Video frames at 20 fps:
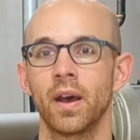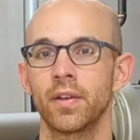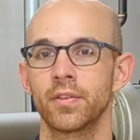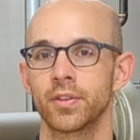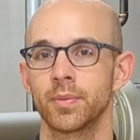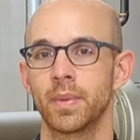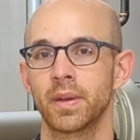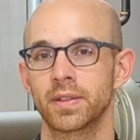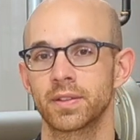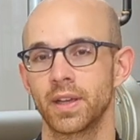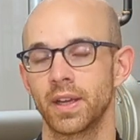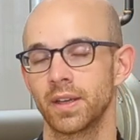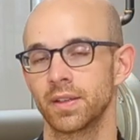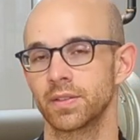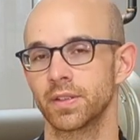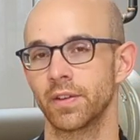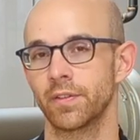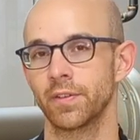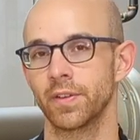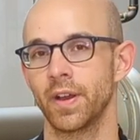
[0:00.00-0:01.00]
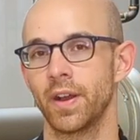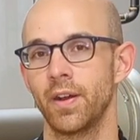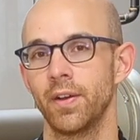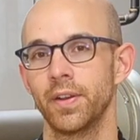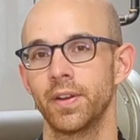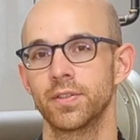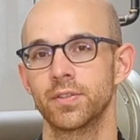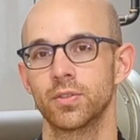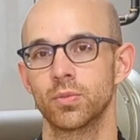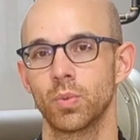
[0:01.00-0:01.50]
some exciting stuff for the
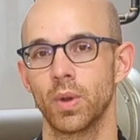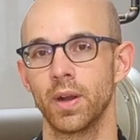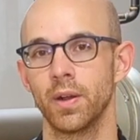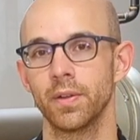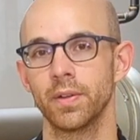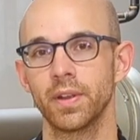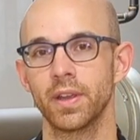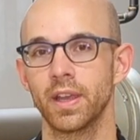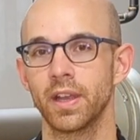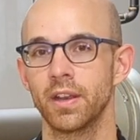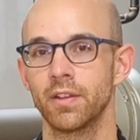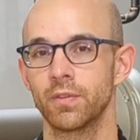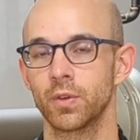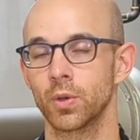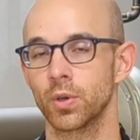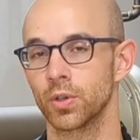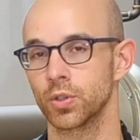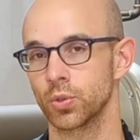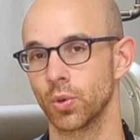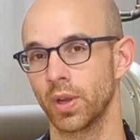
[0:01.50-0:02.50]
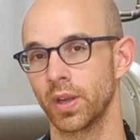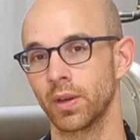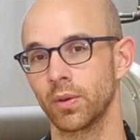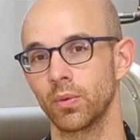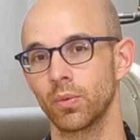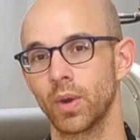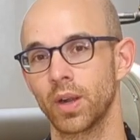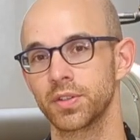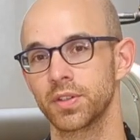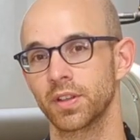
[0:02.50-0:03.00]
holidays as well. And if you're
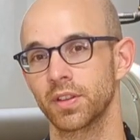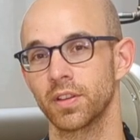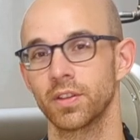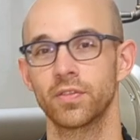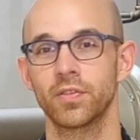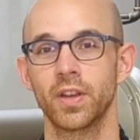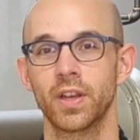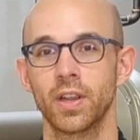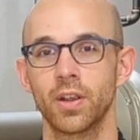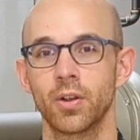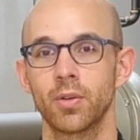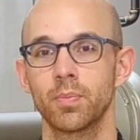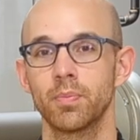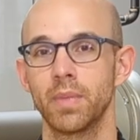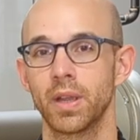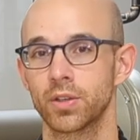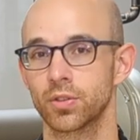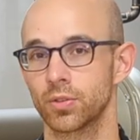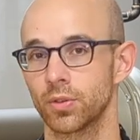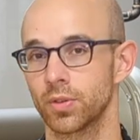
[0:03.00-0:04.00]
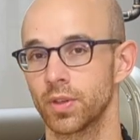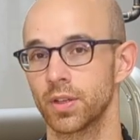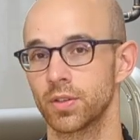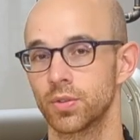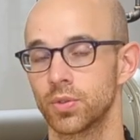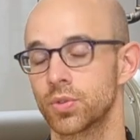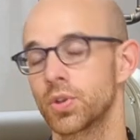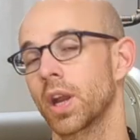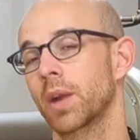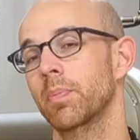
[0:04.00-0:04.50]
enjoying watching this video, make sure that
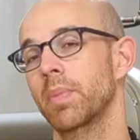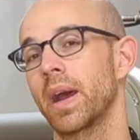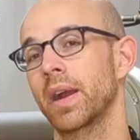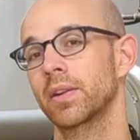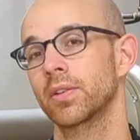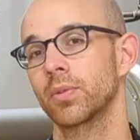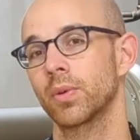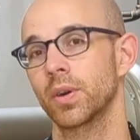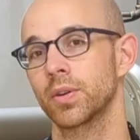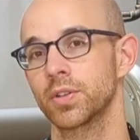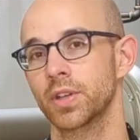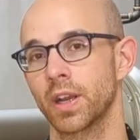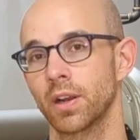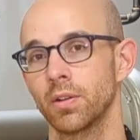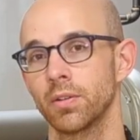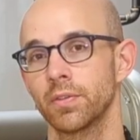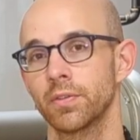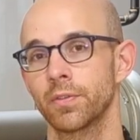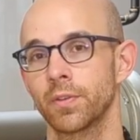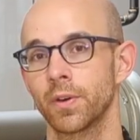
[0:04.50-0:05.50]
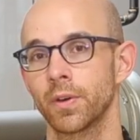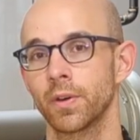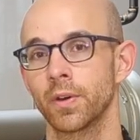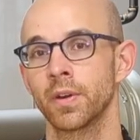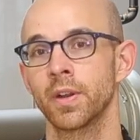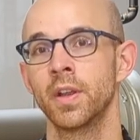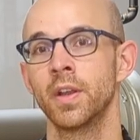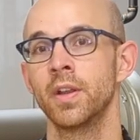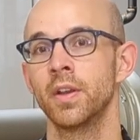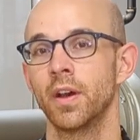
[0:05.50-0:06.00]
you check back to our channel
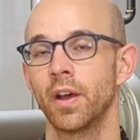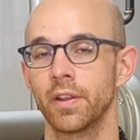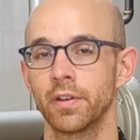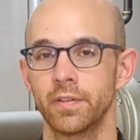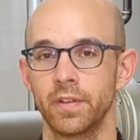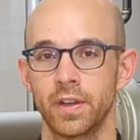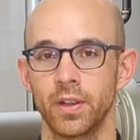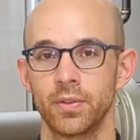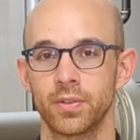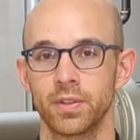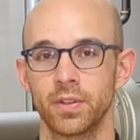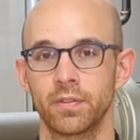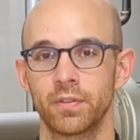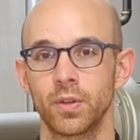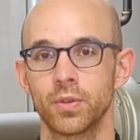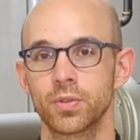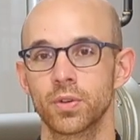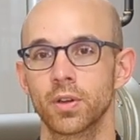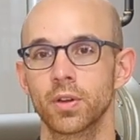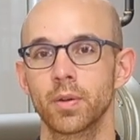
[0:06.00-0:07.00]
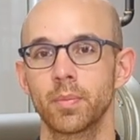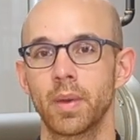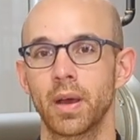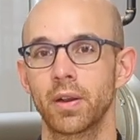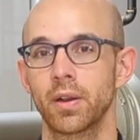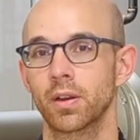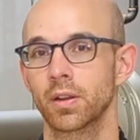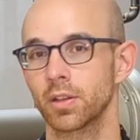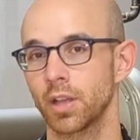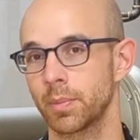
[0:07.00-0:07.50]
for other videos in the future
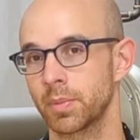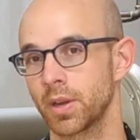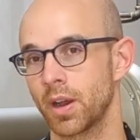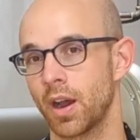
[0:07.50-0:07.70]
about our club